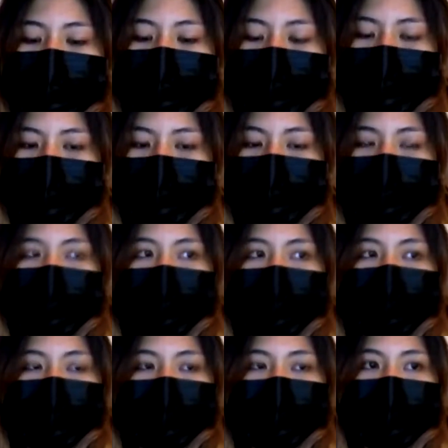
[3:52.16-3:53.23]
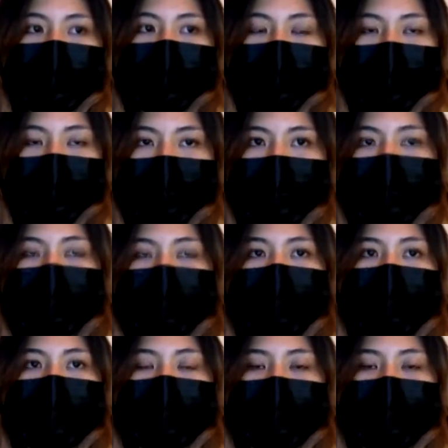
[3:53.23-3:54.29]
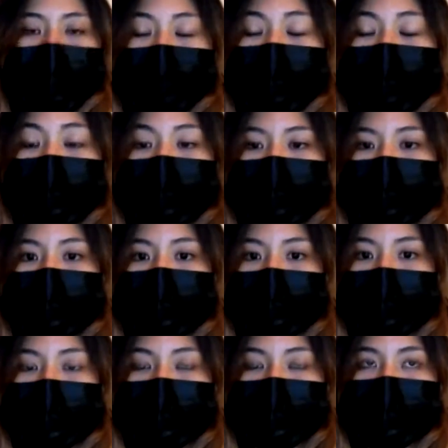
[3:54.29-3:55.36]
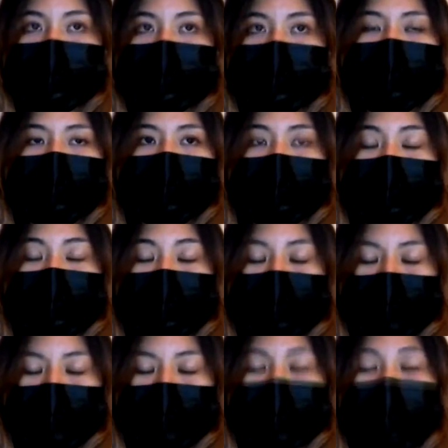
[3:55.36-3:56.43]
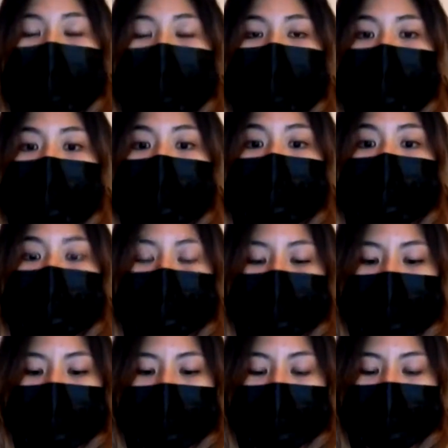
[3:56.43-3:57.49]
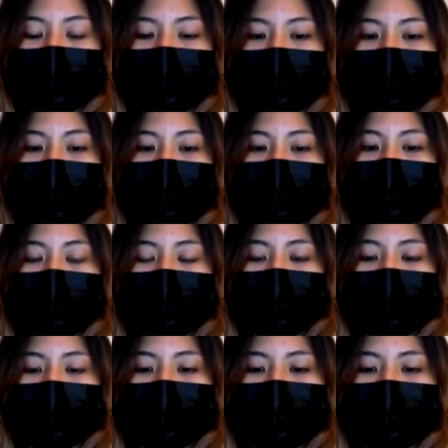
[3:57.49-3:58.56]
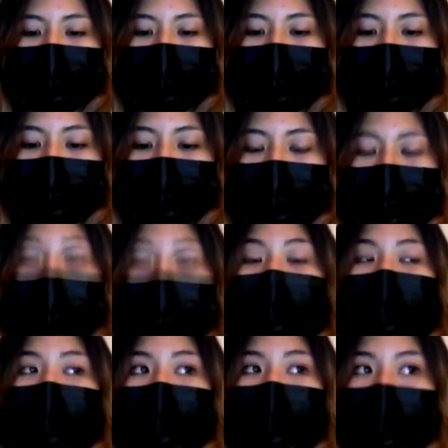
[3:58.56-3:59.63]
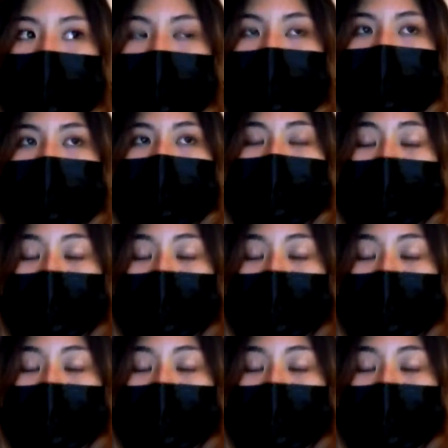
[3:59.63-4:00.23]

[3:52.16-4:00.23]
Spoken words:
Yes, there are Architect Association, an official association, and they have made an